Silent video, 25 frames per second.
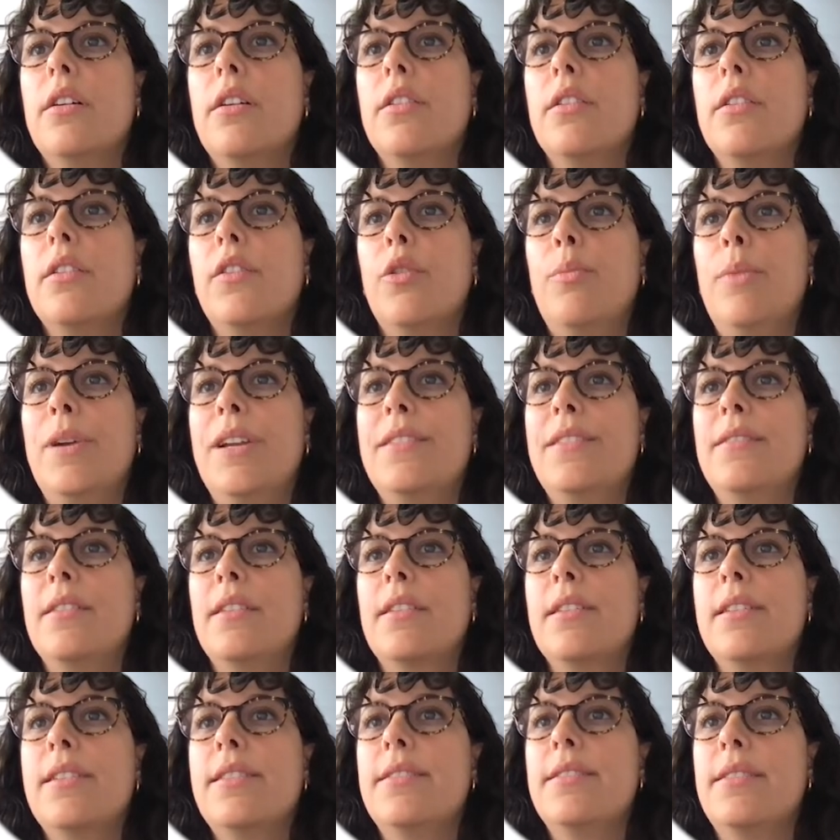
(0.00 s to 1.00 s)
So
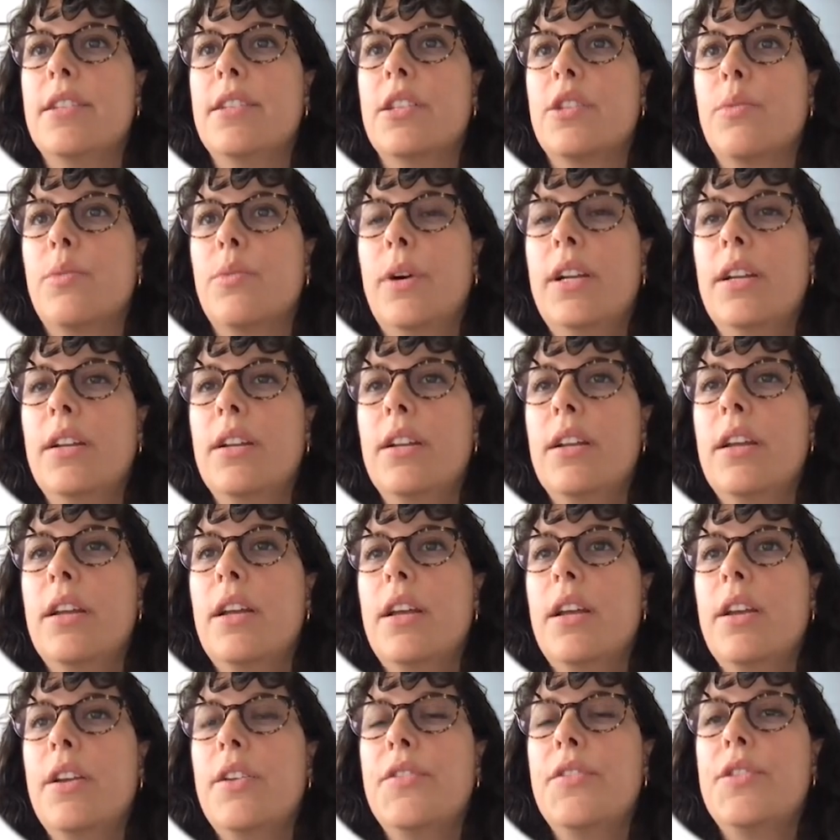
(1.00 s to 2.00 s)
basically it's this one.
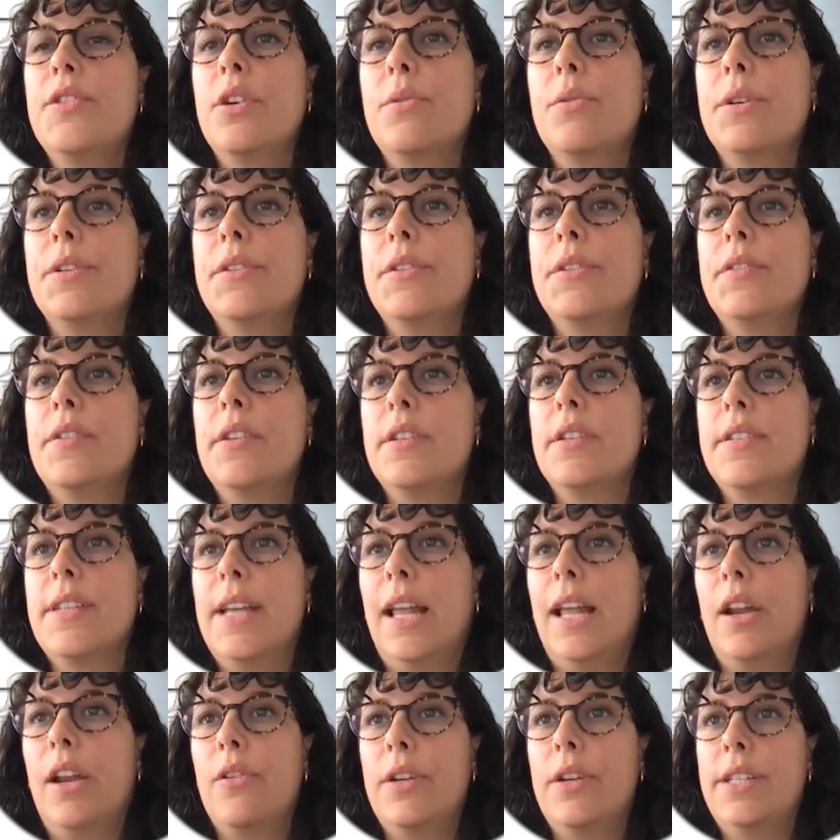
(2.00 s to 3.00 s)
So it's the
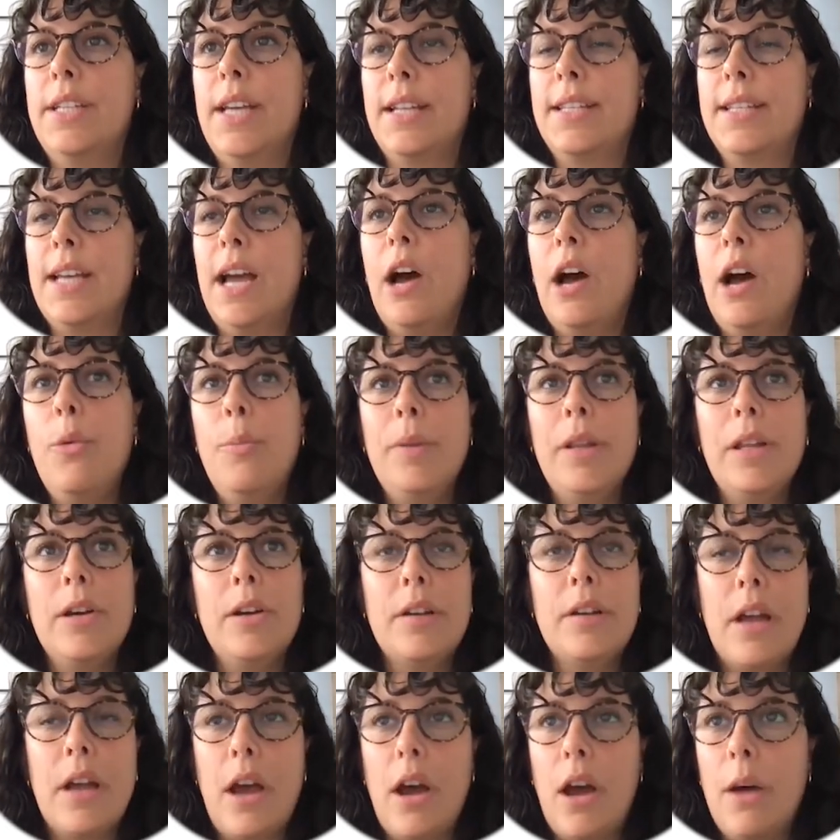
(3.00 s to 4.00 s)
salary data
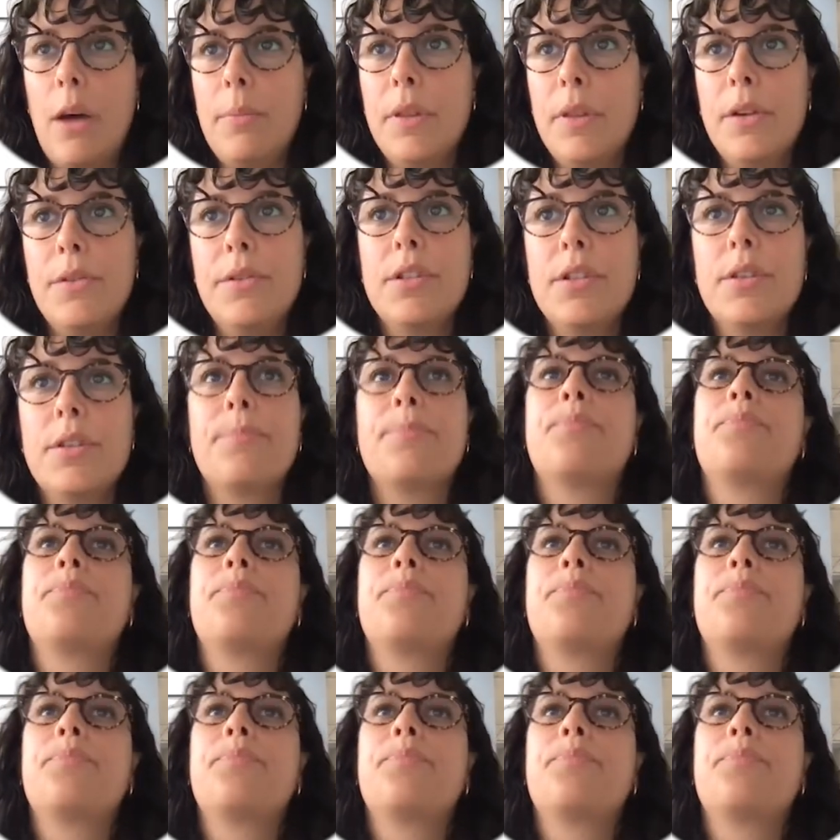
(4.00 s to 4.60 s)
upload.